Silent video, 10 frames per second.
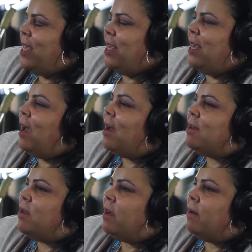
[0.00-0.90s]

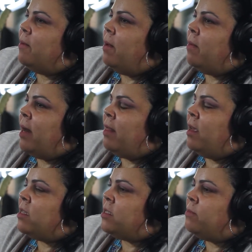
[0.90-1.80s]
Yeah, but I
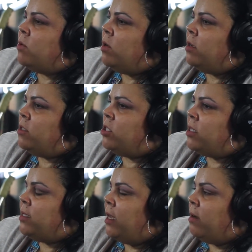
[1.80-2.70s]
think it's important just
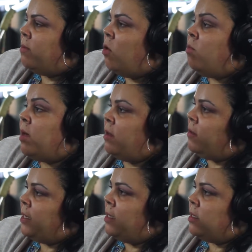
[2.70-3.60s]
to take a moment,
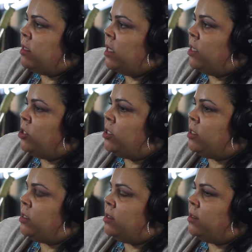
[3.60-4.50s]
right? And
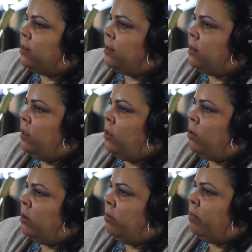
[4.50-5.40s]
just,
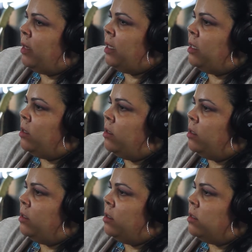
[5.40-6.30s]
complete
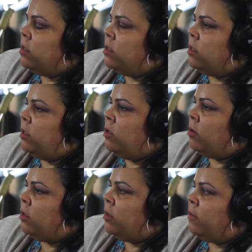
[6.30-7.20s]

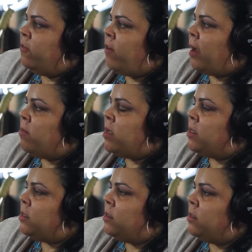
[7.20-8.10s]
the
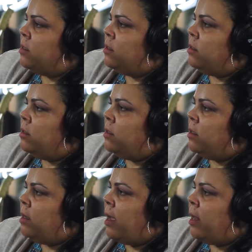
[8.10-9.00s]
fragments
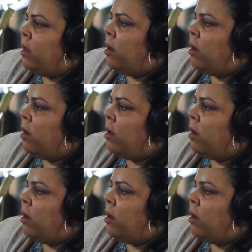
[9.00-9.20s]
that